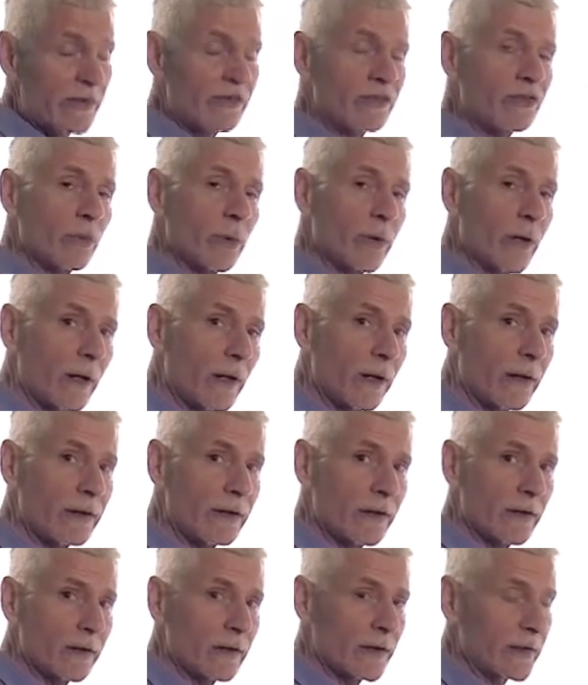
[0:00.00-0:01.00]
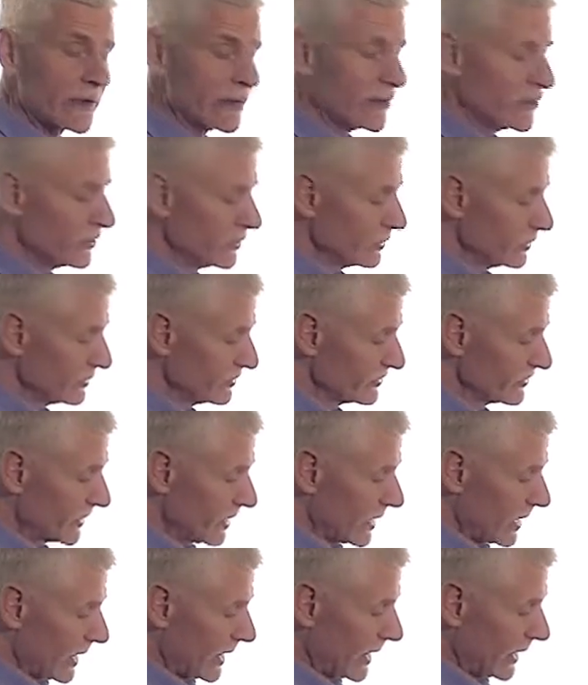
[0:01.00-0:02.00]
So we either use
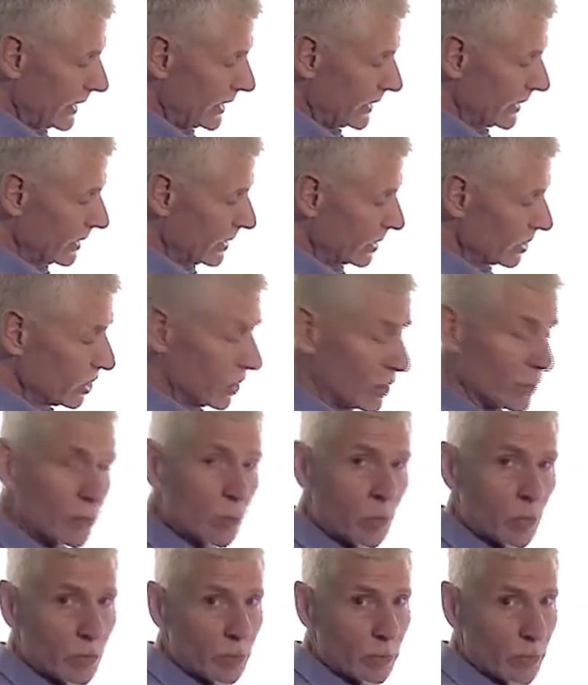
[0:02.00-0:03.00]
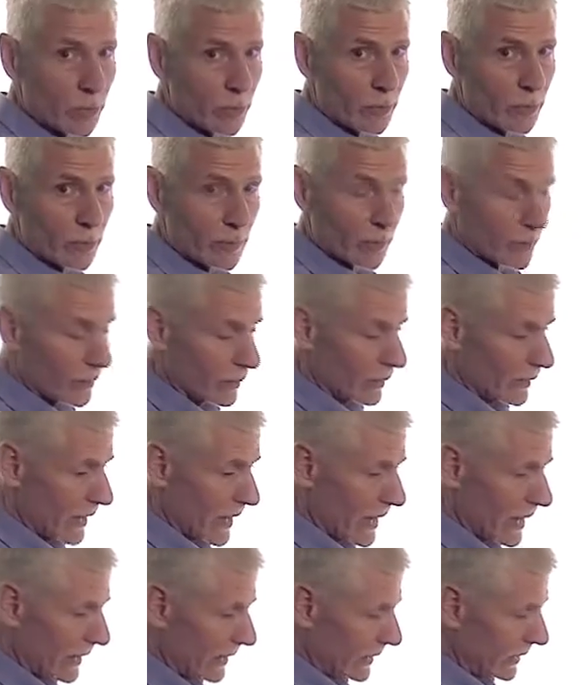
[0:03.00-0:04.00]
a cotton wool ball or
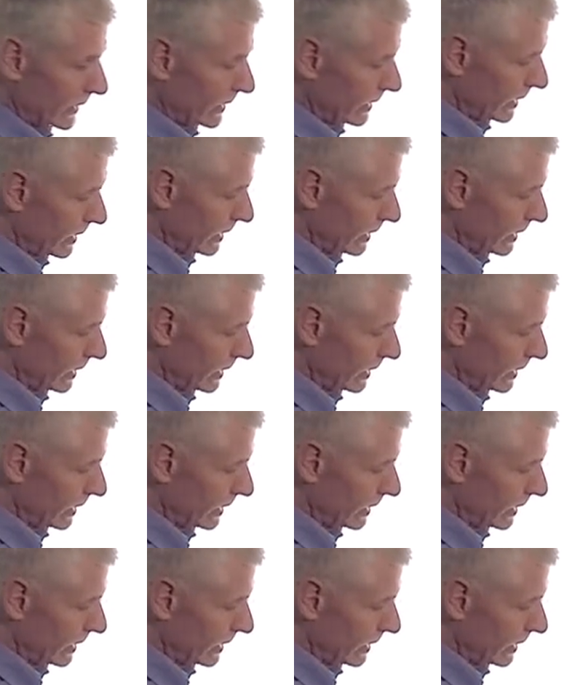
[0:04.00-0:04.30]
a